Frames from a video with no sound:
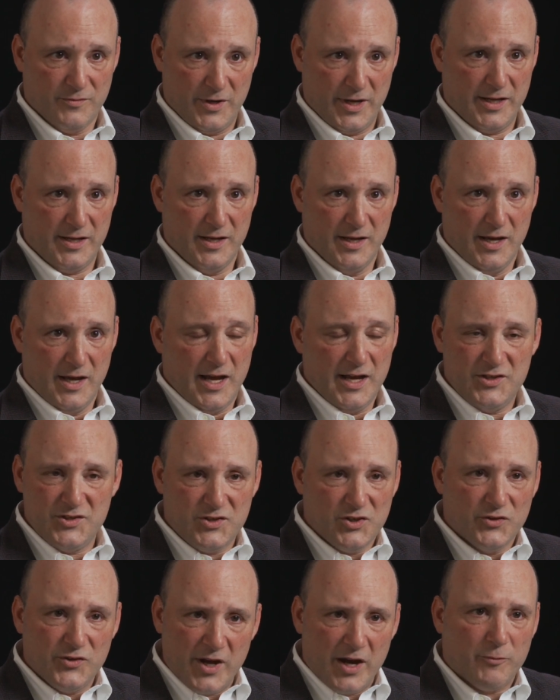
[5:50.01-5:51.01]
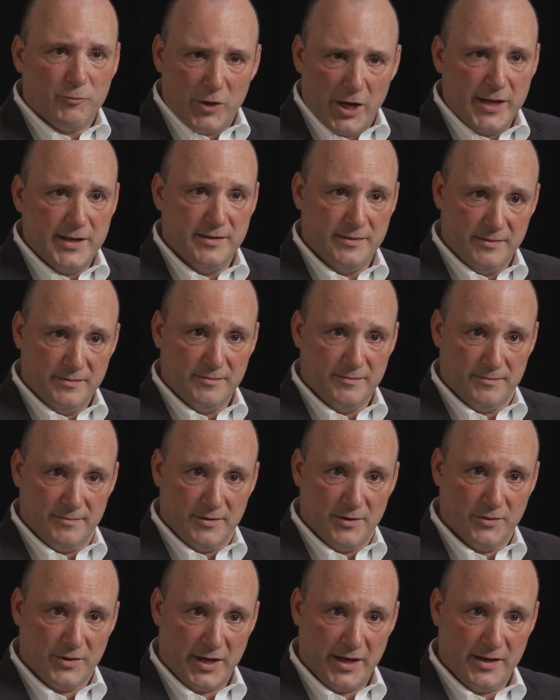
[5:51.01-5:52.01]
right? It's still not right,
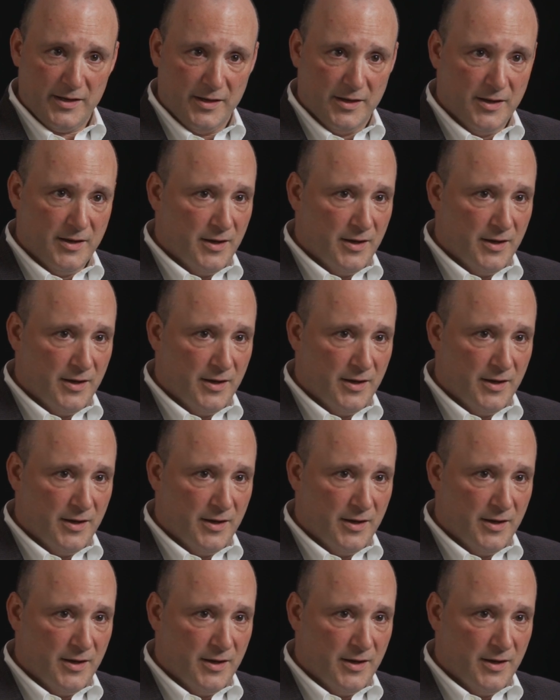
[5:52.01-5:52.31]
okay?